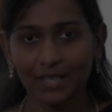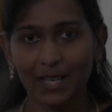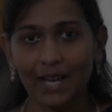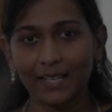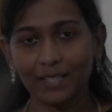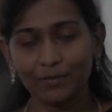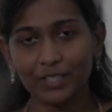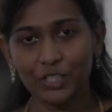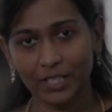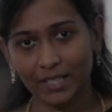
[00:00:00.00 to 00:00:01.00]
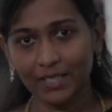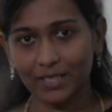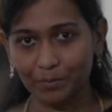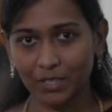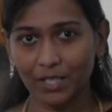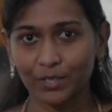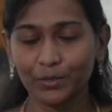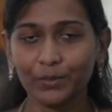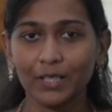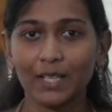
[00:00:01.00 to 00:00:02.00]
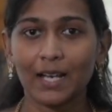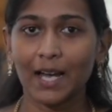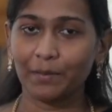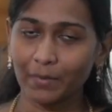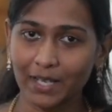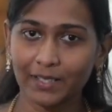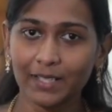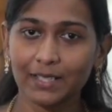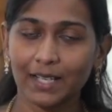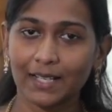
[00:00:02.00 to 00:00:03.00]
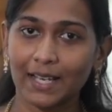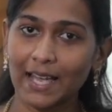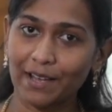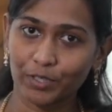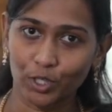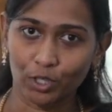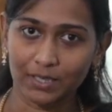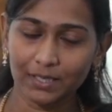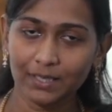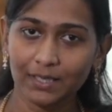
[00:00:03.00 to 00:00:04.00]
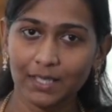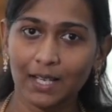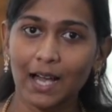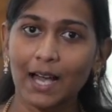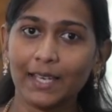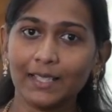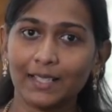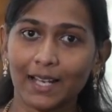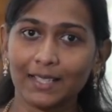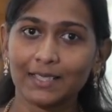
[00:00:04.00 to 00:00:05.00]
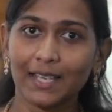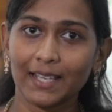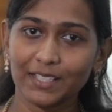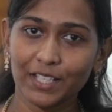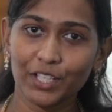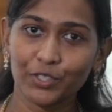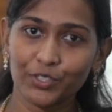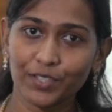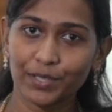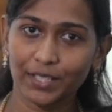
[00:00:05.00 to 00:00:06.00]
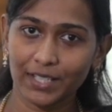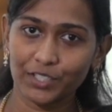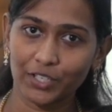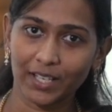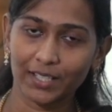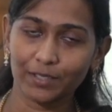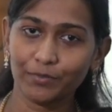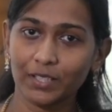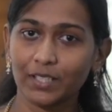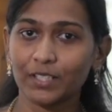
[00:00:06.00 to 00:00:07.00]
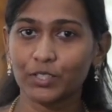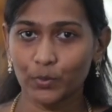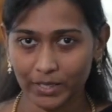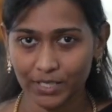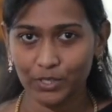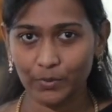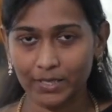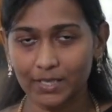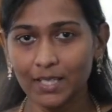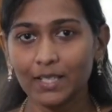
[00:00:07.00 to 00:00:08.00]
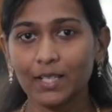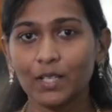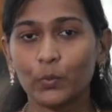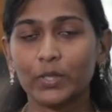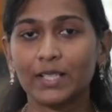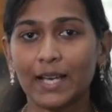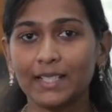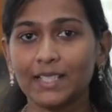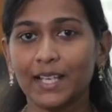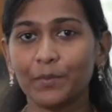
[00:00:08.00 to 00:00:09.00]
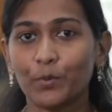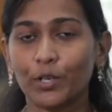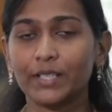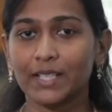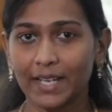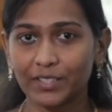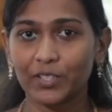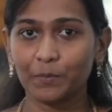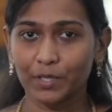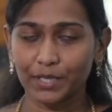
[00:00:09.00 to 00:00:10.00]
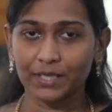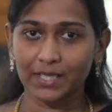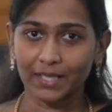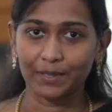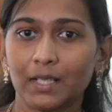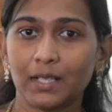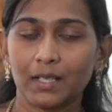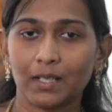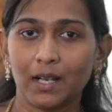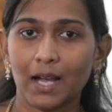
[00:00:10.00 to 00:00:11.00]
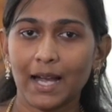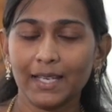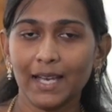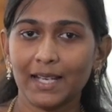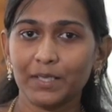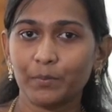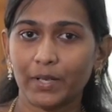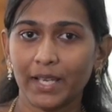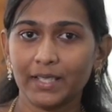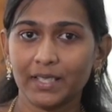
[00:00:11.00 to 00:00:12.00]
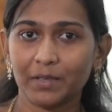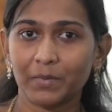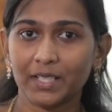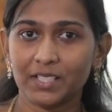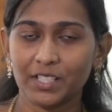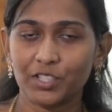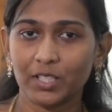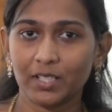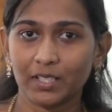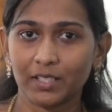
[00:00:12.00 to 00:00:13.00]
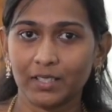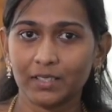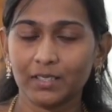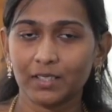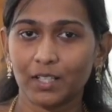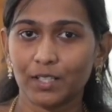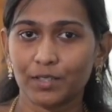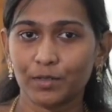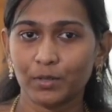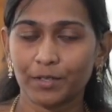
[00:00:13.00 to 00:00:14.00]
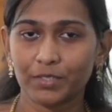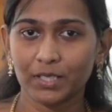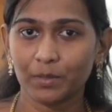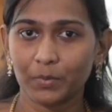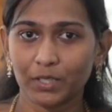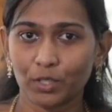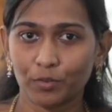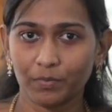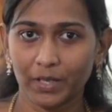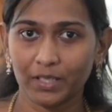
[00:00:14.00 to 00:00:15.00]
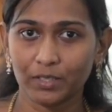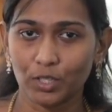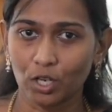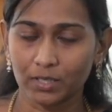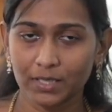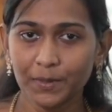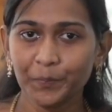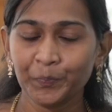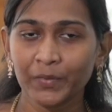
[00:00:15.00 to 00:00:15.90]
I live in Chennai, Tamil Nadu. I'm married and I have a daughter. I cracked NTA UGC NET JRF in the year 2020 with 99.83 percentile. I had a break in my teaching career soon after the birth of my daughter,